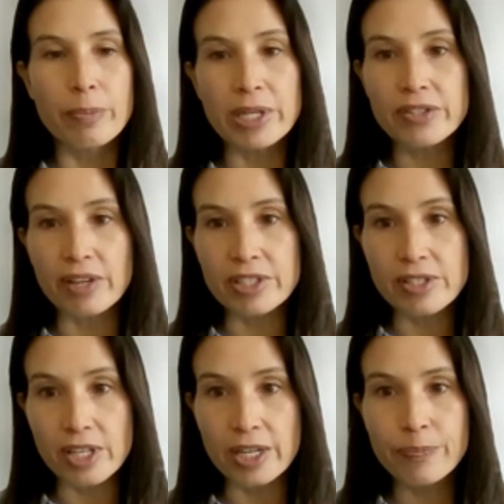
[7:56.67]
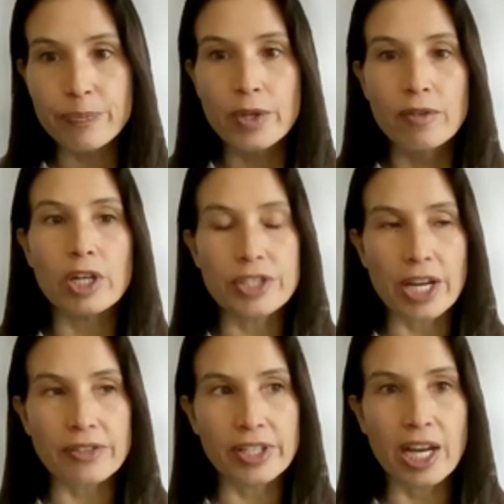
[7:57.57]
P7-C, for our
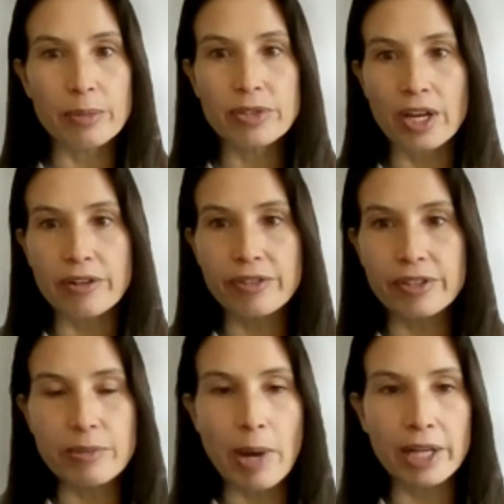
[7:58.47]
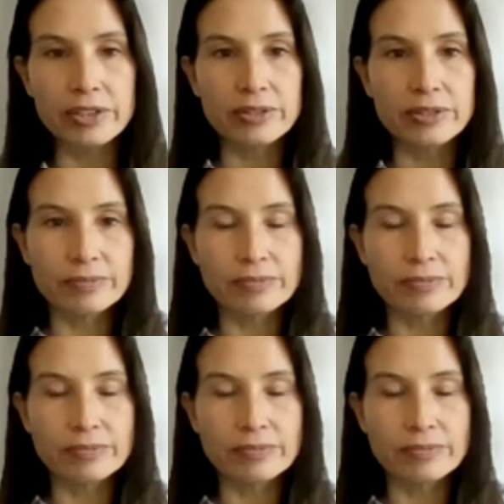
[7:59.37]
chassis cab, it's 150 miles.